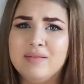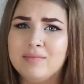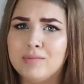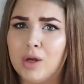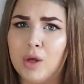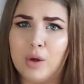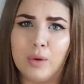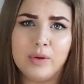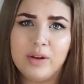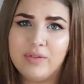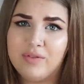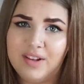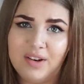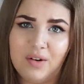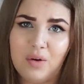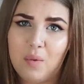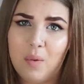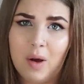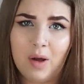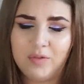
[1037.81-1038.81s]
no, definitely
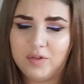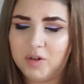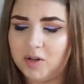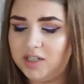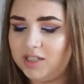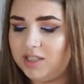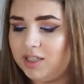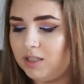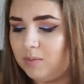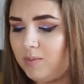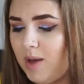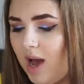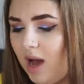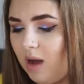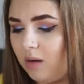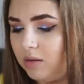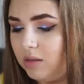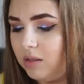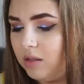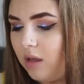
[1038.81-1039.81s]
not worth
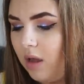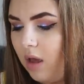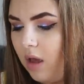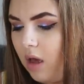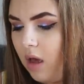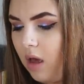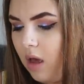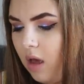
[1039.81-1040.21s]
£26.